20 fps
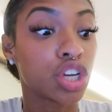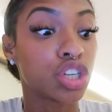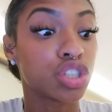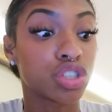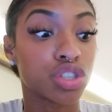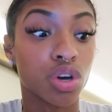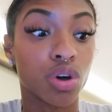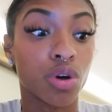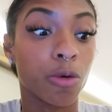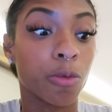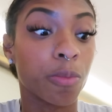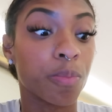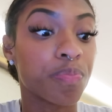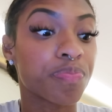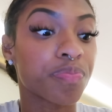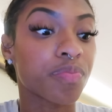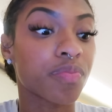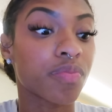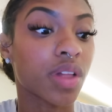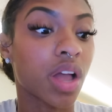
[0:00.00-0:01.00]
So
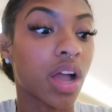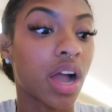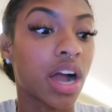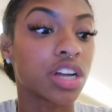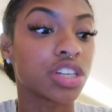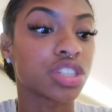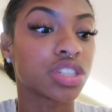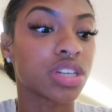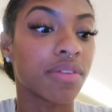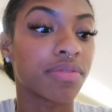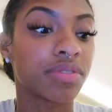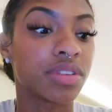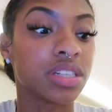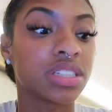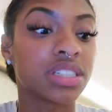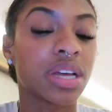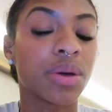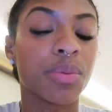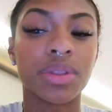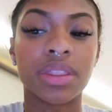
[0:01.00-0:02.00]
I just have to
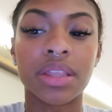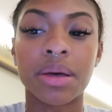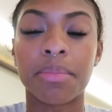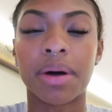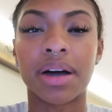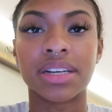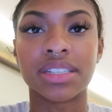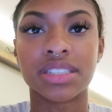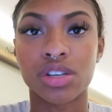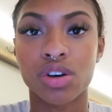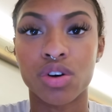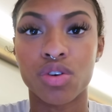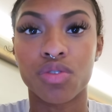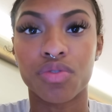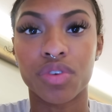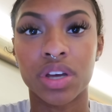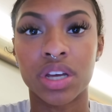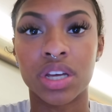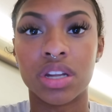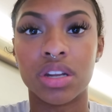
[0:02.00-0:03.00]
stay within
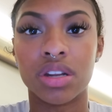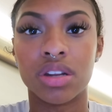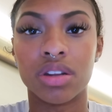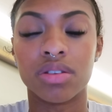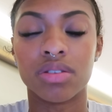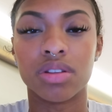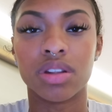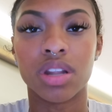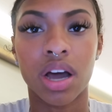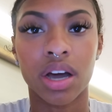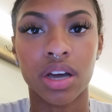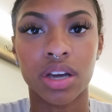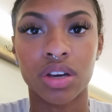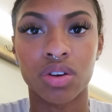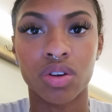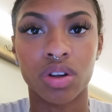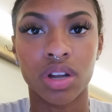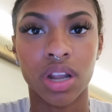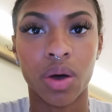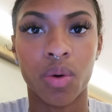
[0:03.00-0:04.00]
myself and lock
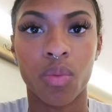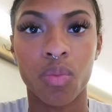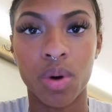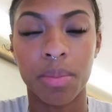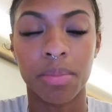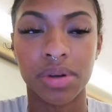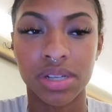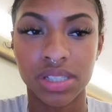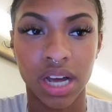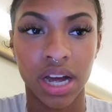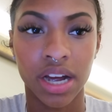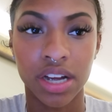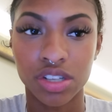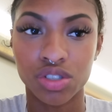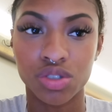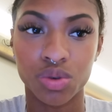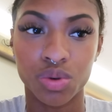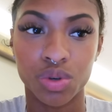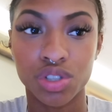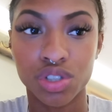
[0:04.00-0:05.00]
in on like what Masai is
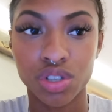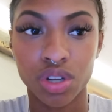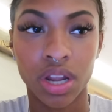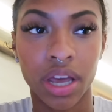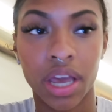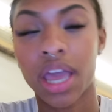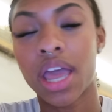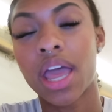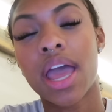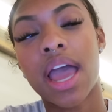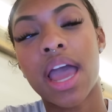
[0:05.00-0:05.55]
doing. So like